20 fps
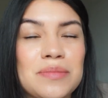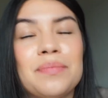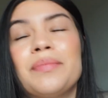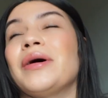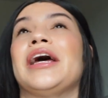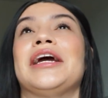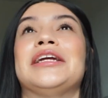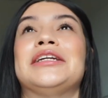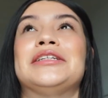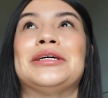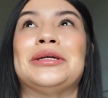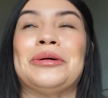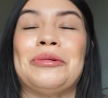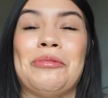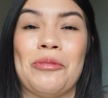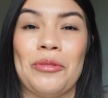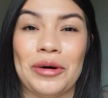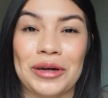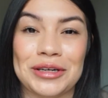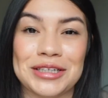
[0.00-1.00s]
but I
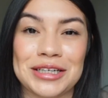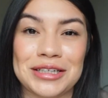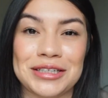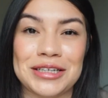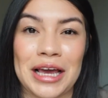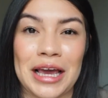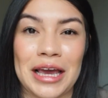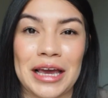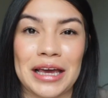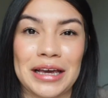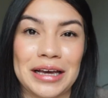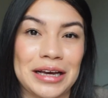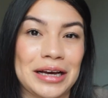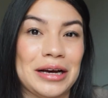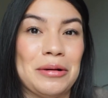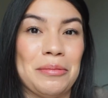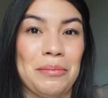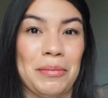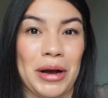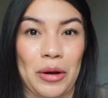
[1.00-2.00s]
didn't want to
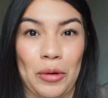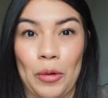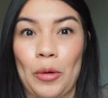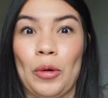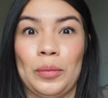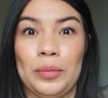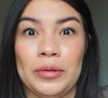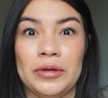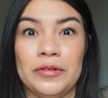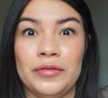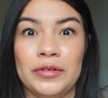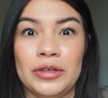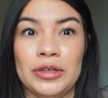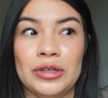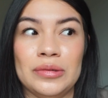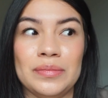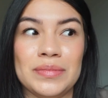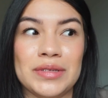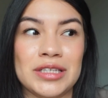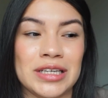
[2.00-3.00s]
take my whole
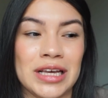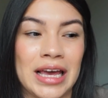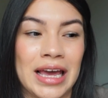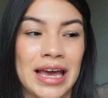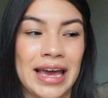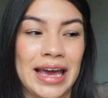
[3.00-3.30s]
perfumes.